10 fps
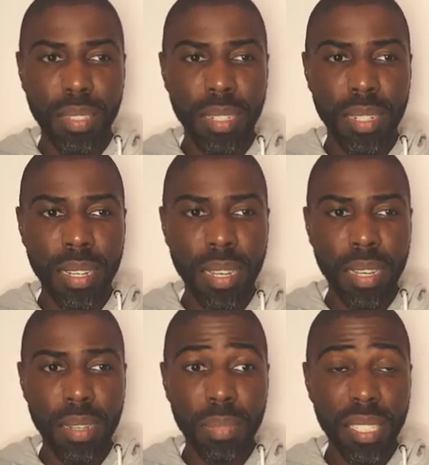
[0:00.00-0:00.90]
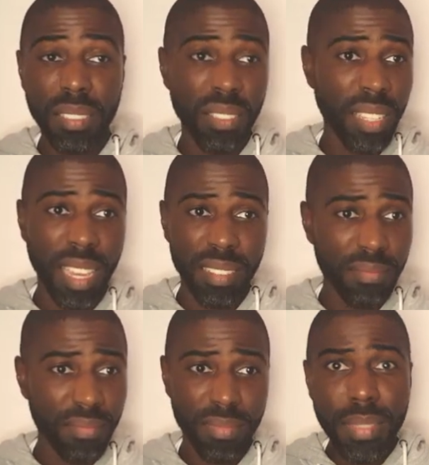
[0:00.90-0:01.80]
But it's okay,
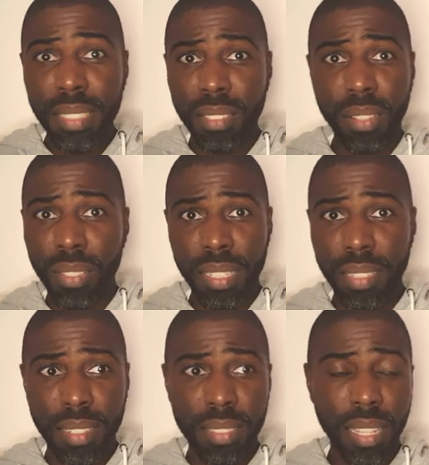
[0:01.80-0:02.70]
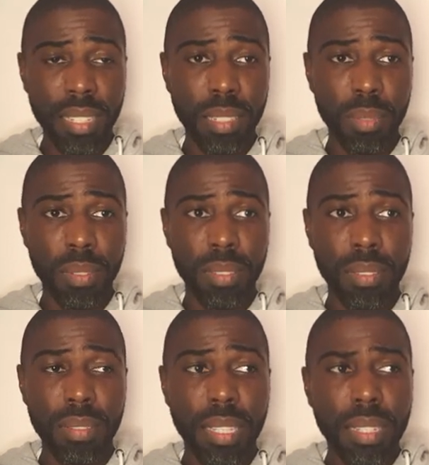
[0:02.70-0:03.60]
it's totally understandable, don't
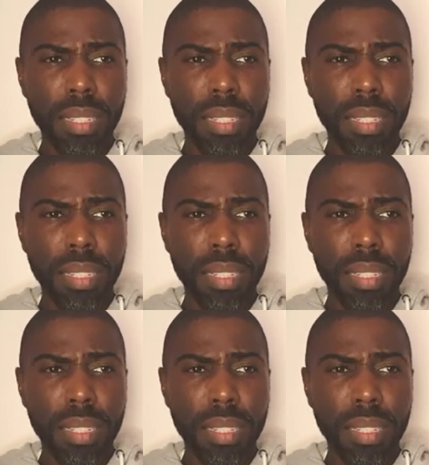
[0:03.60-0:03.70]
know.